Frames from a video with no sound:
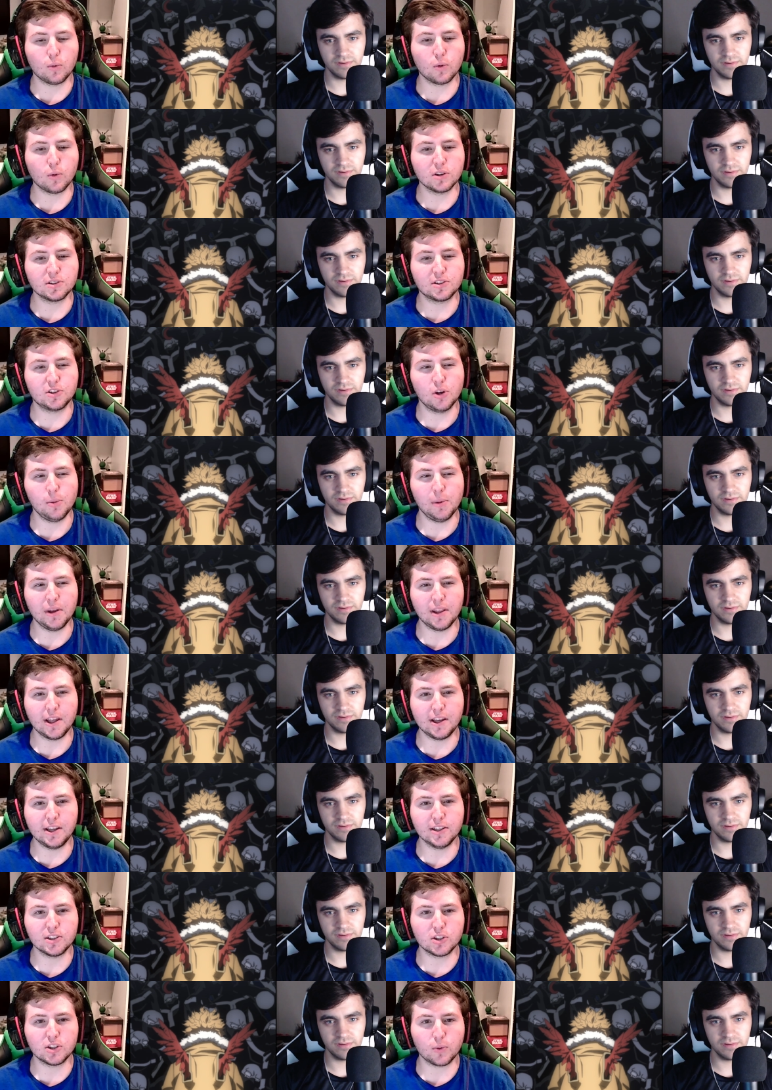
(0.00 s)
Speaker 1: assuming that
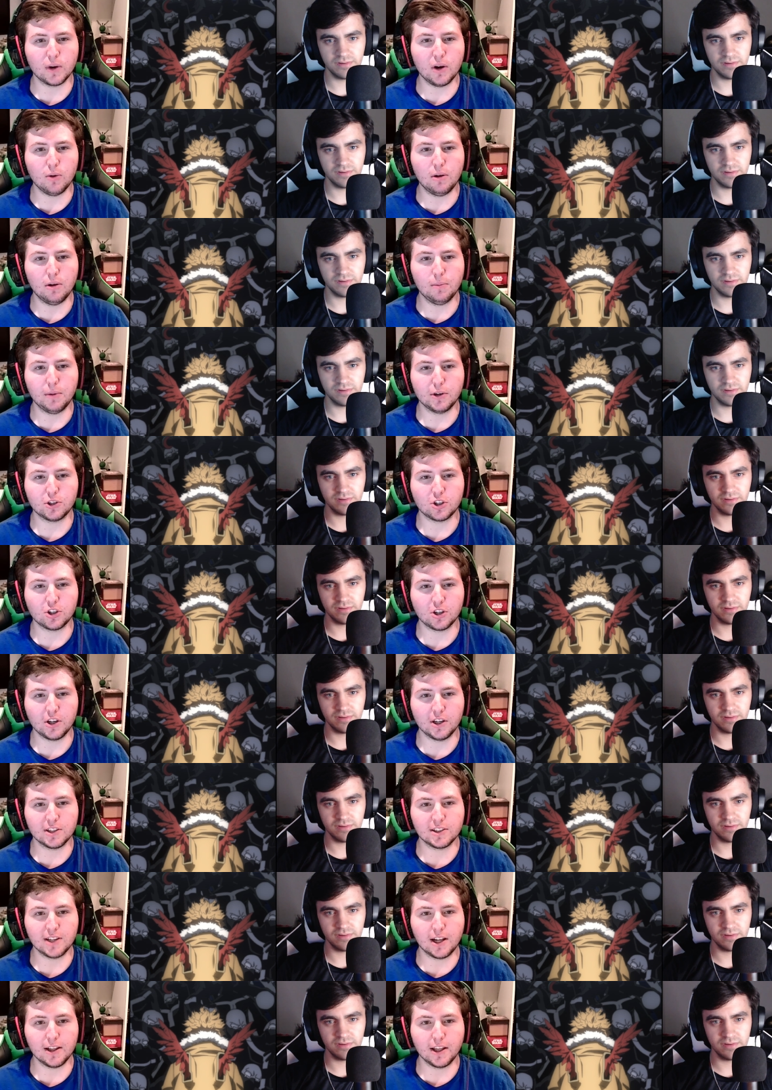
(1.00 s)
he's the real one, but
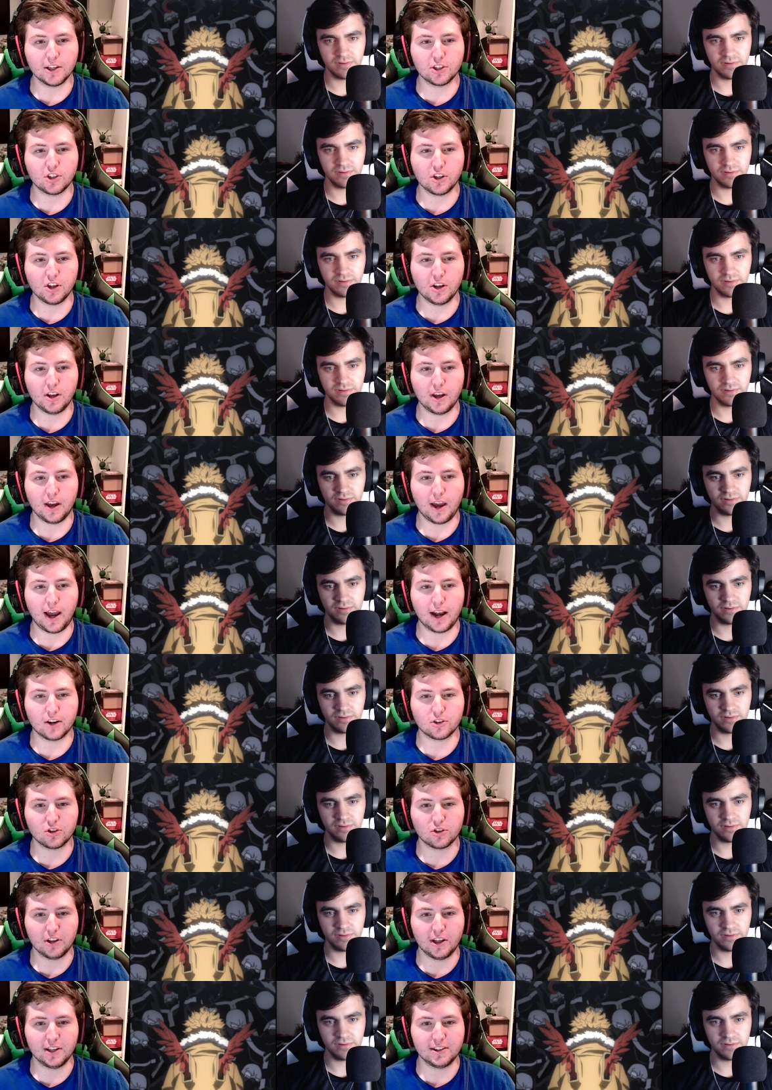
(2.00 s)
it's not like she
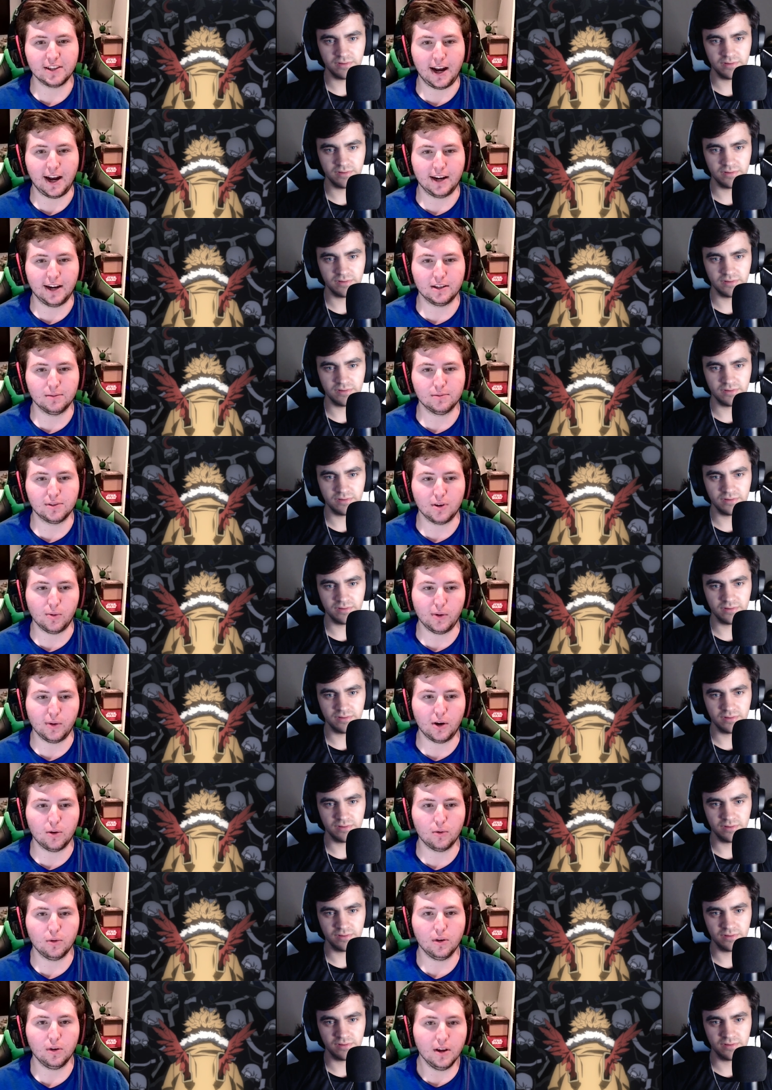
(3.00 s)
actually attacked him, so we
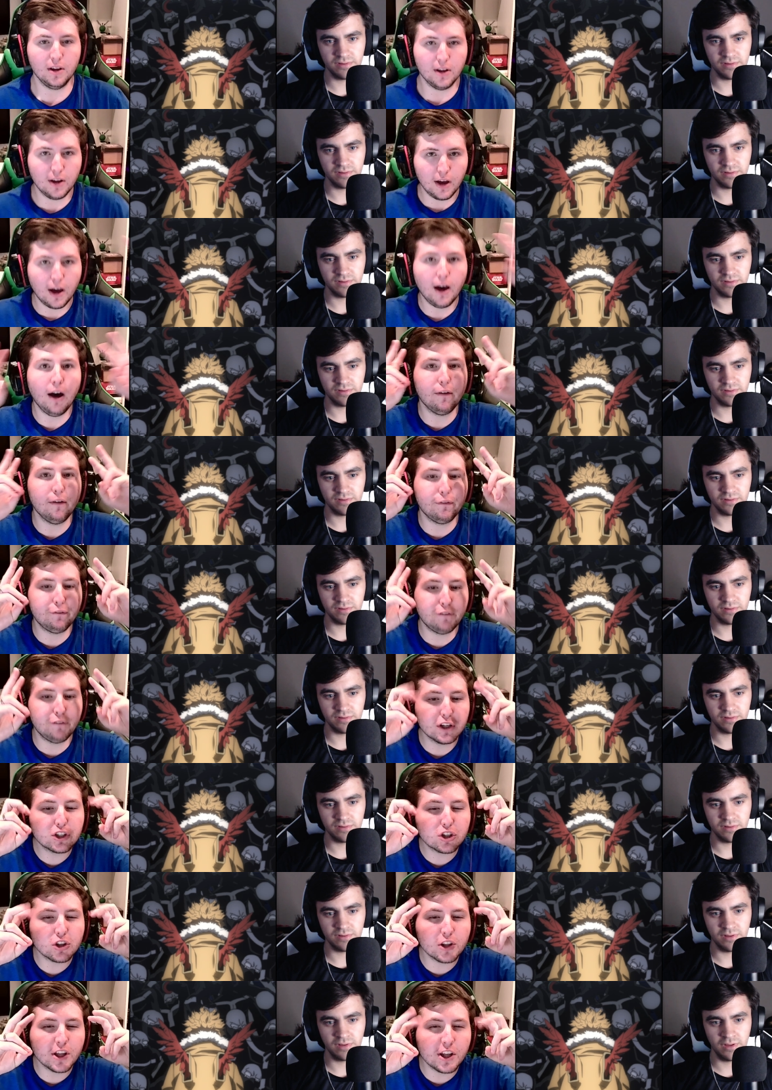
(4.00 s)
don't
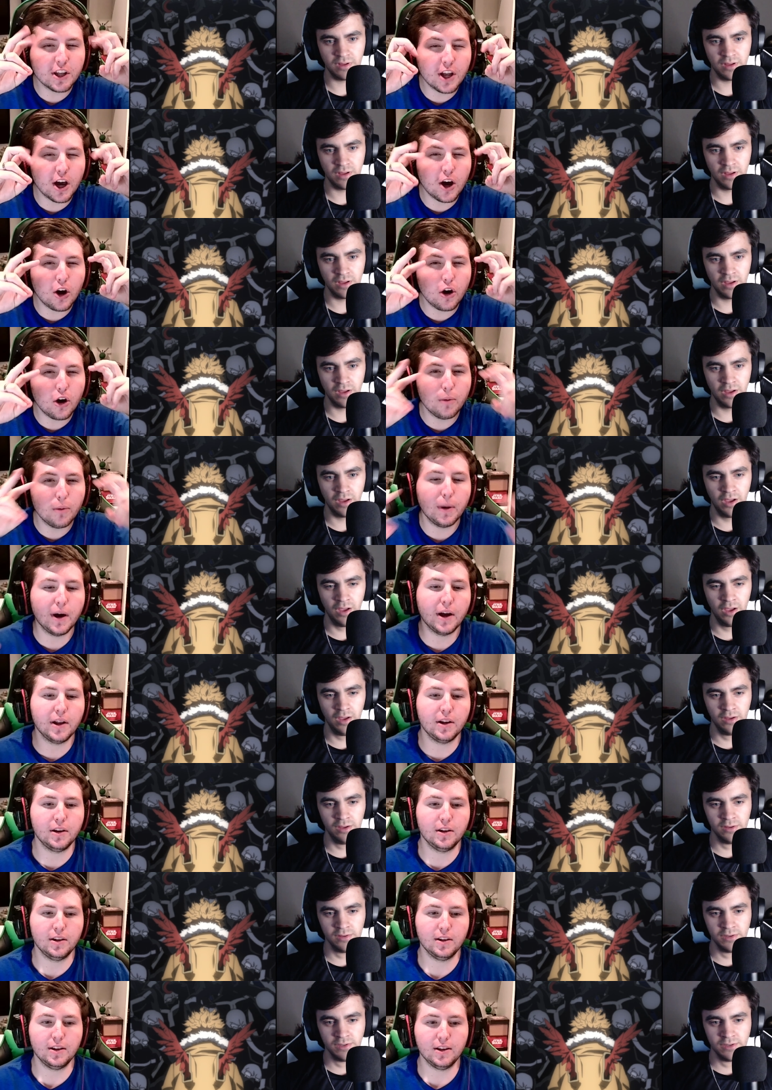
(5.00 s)
officially know, but
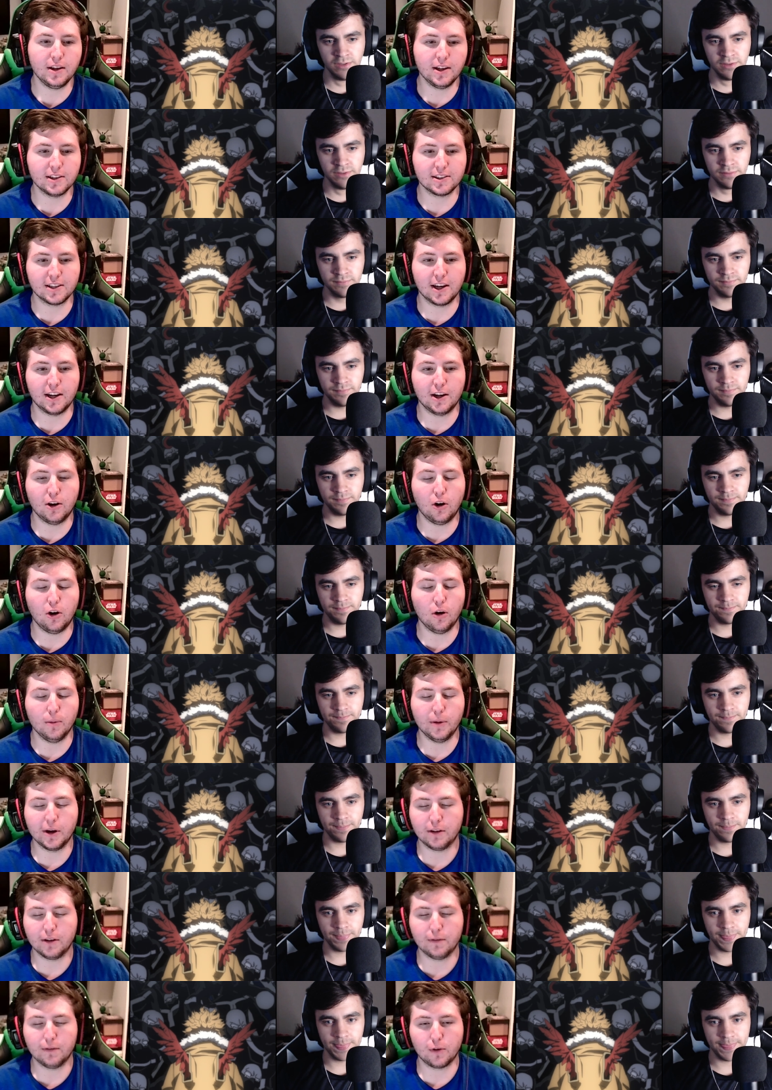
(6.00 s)
it's kind of all
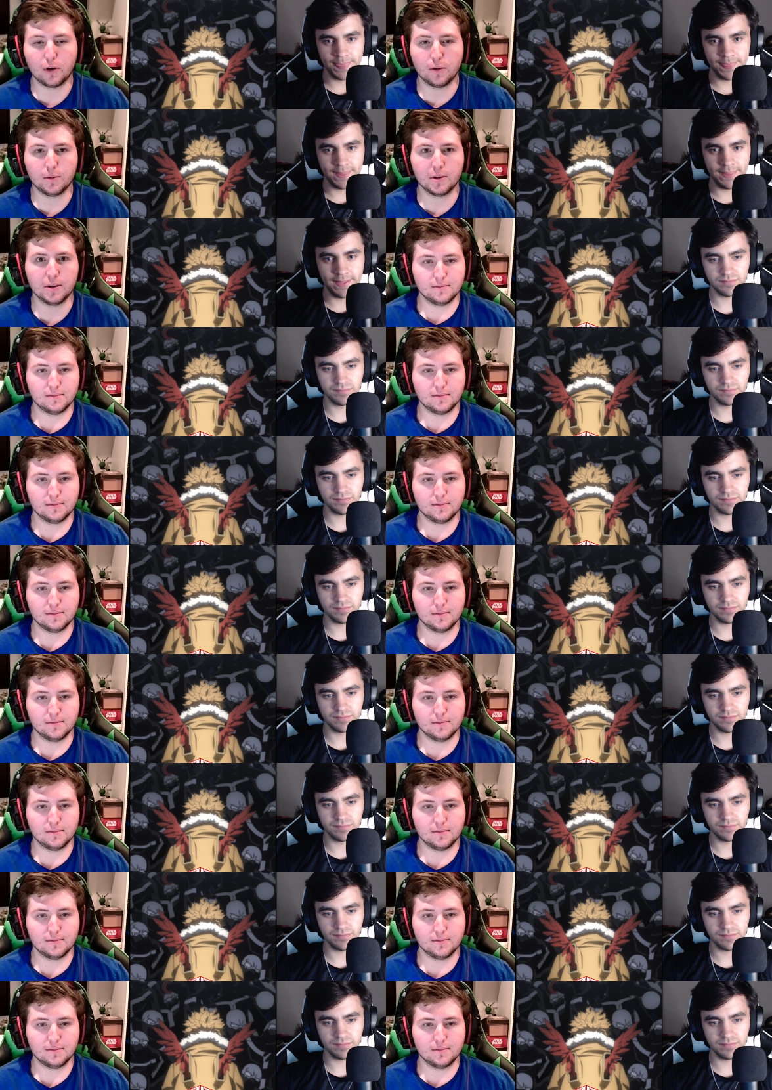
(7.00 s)
but confirmed.